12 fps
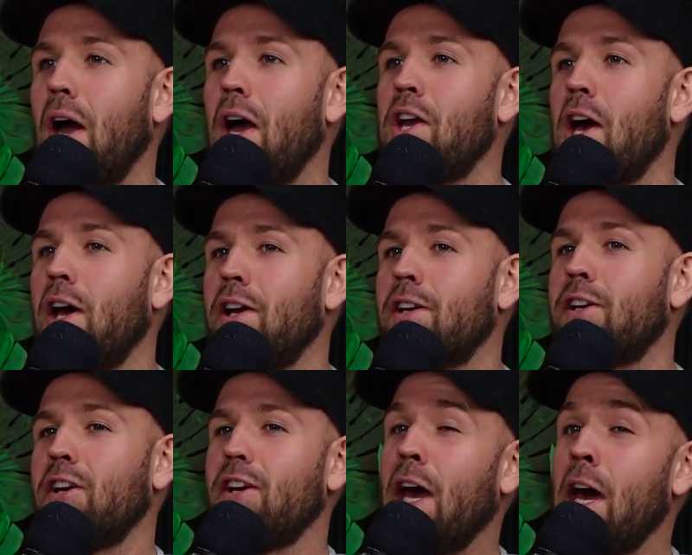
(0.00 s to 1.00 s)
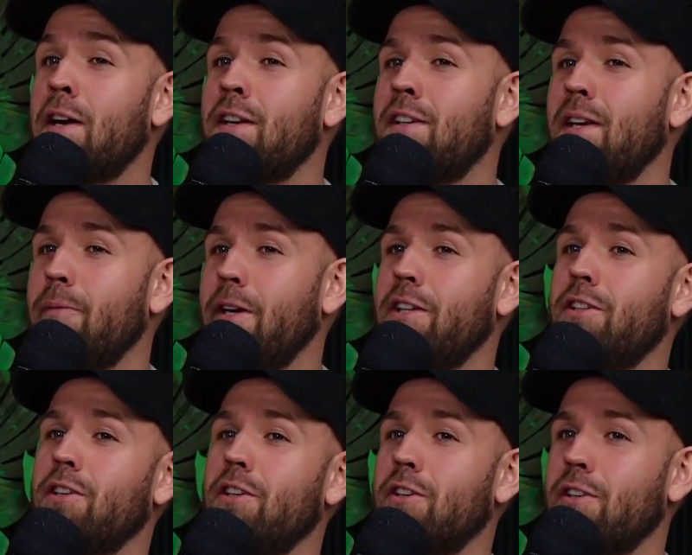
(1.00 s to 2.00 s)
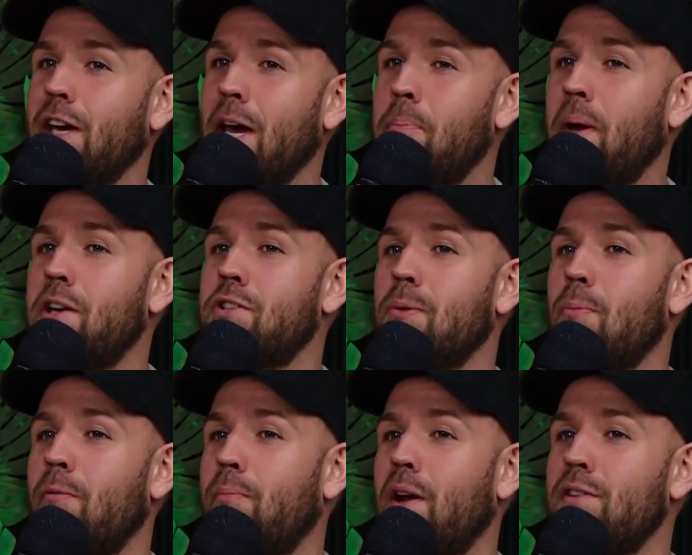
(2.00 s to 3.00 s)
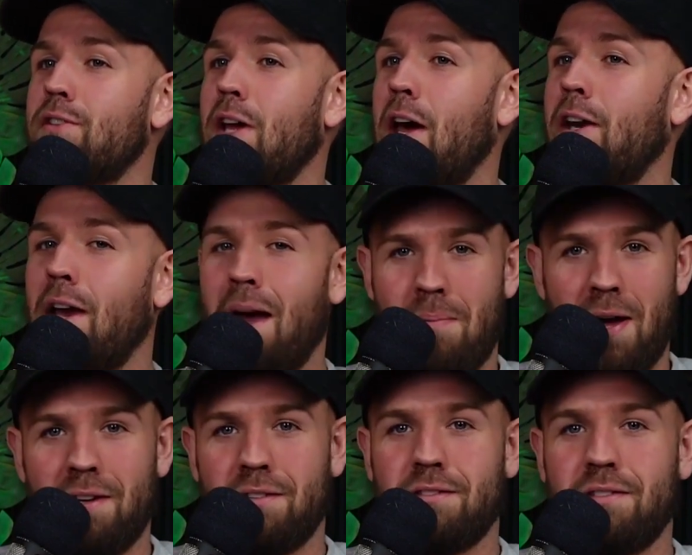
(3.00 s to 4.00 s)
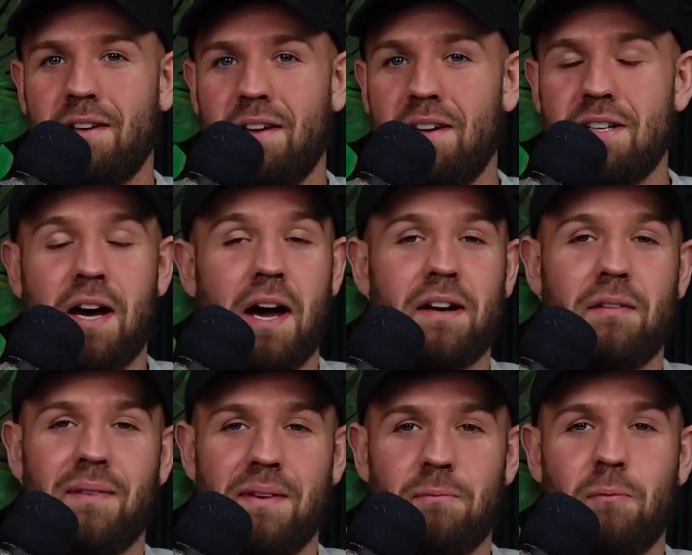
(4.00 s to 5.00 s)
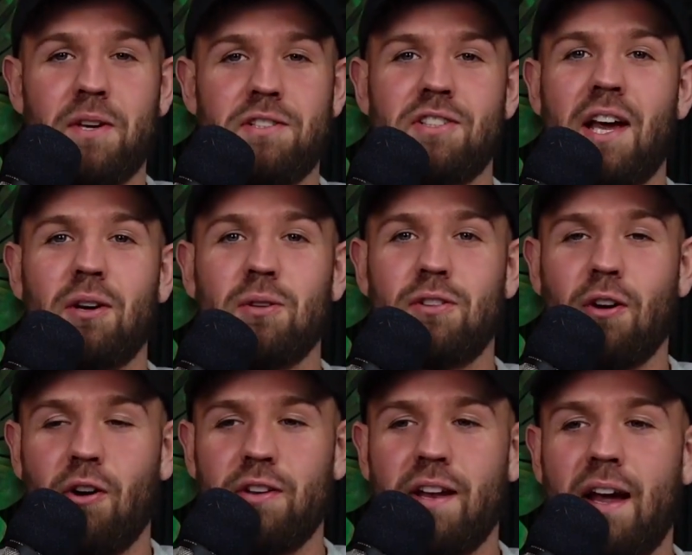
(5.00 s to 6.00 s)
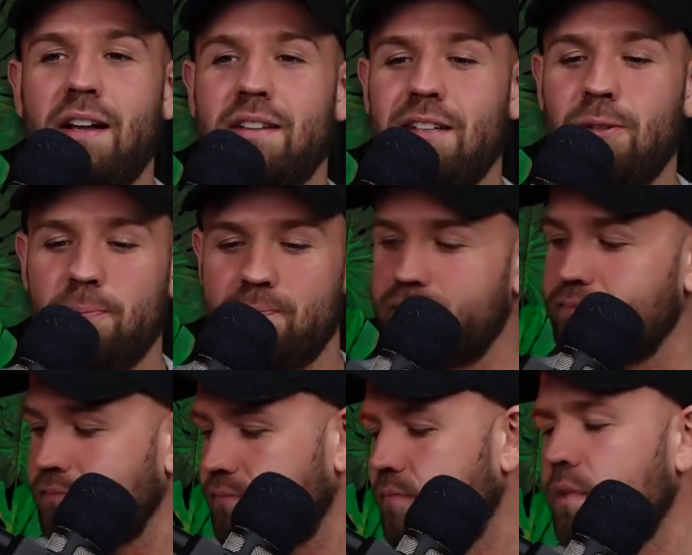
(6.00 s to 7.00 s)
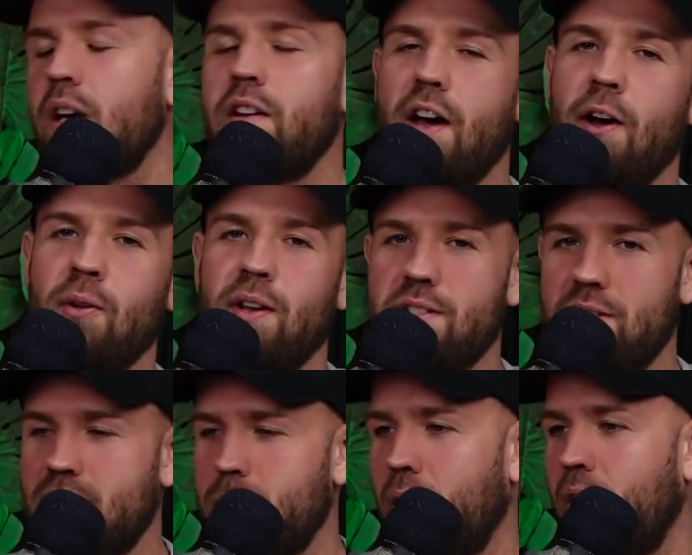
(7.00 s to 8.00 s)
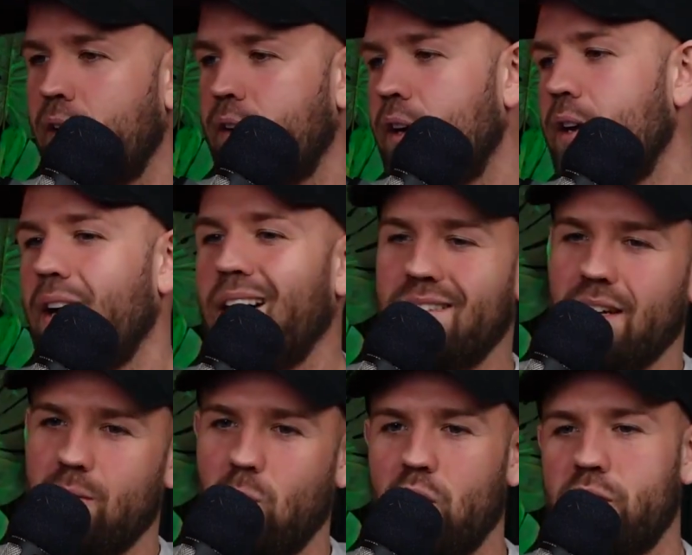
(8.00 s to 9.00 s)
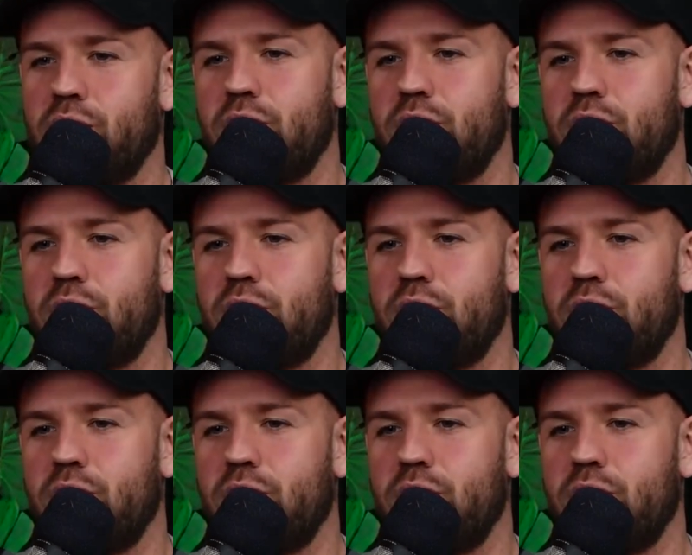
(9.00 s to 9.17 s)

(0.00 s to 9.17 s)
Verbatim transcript: and, I, and can guarantee me to get a picture with Prince Harry, I'm in. And we, we settled on that deal. Now, this is the part I didn't want to